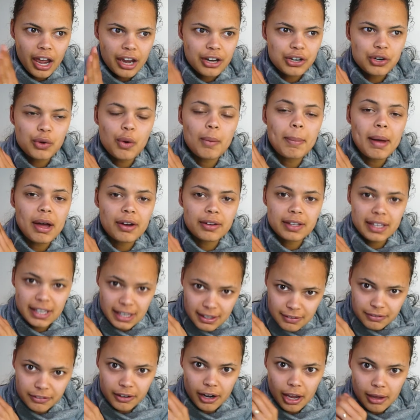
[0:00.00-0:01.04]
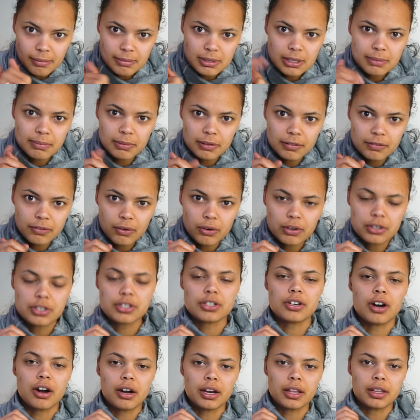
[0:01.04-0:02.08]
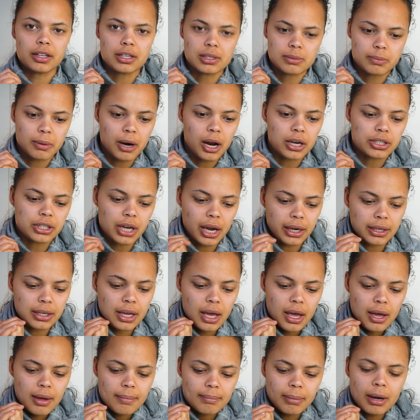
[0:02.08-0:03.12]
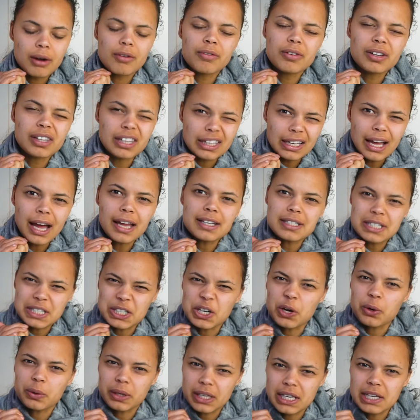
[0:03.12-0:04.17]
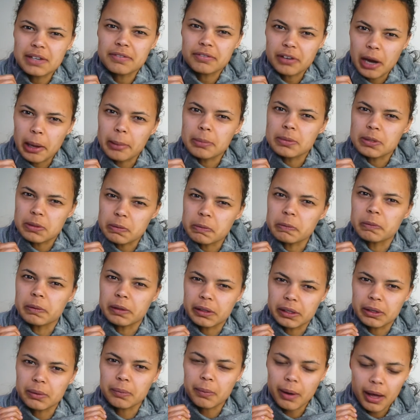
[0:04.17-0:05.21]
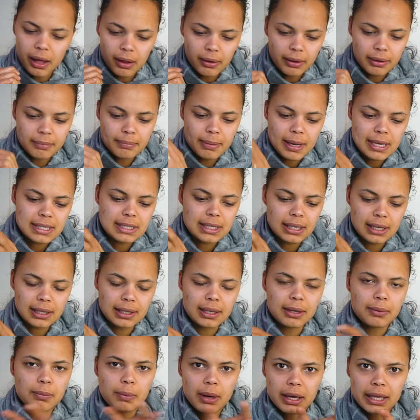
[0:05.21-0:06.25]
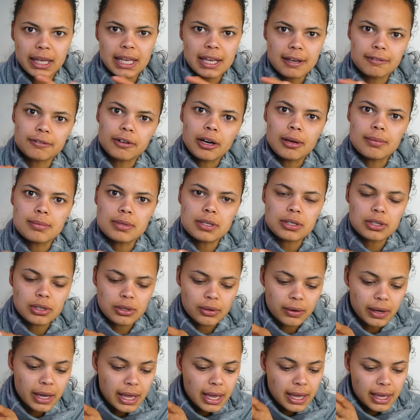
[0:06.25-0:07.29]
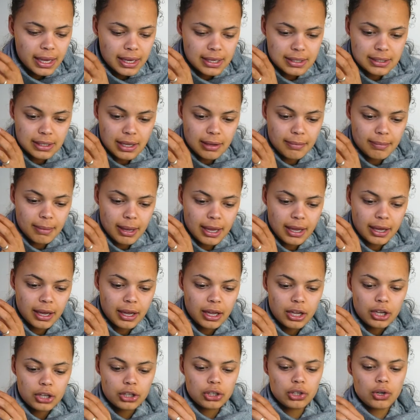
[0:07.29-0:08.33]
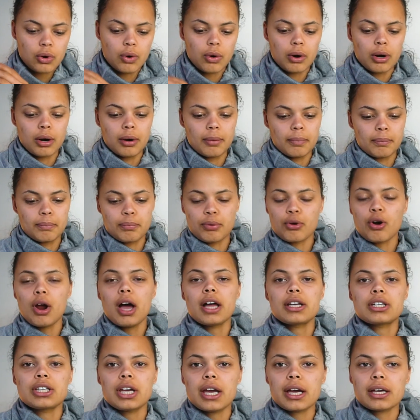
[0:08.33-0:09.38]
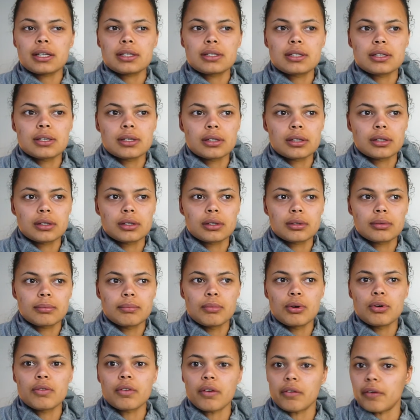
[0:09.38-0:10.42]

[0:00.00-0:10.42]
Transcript: I knew about keyframes before starting this project, but I really got to know keyframes really well. And basically what keyframes do is they make your project move